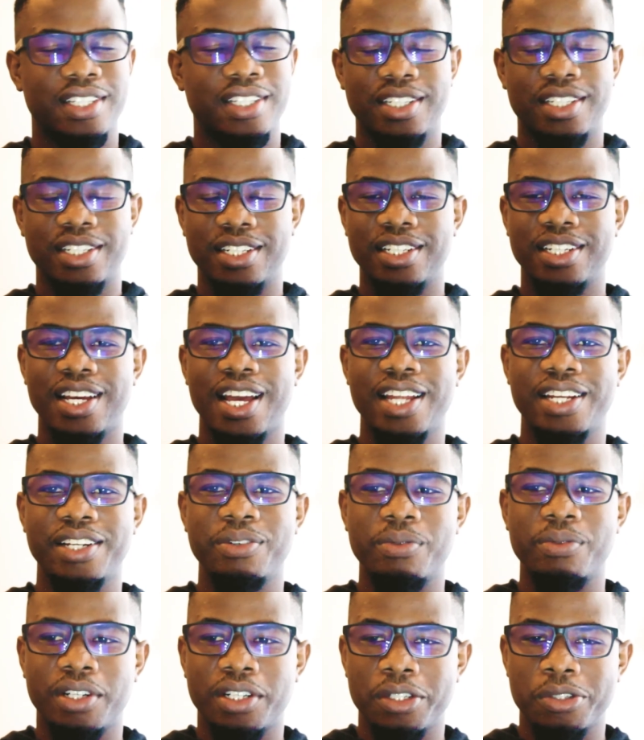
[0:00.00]
I
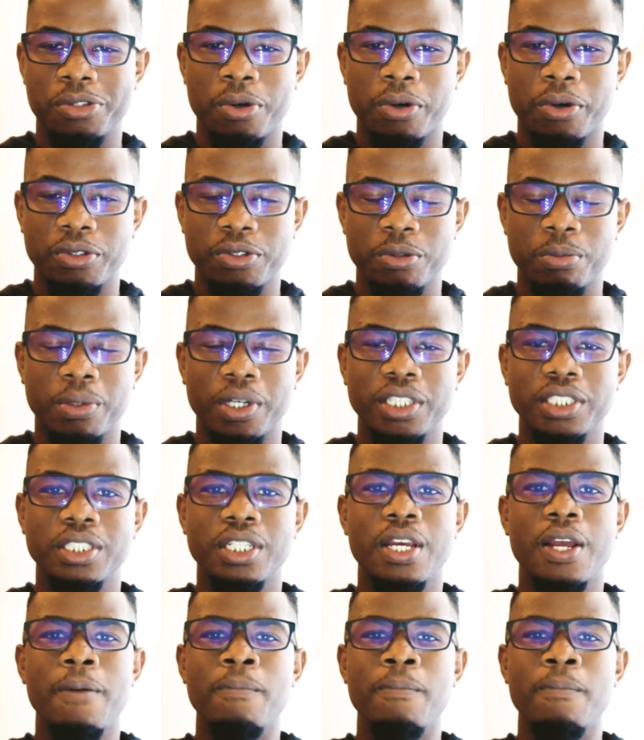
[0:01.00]
didn't want to talk too much,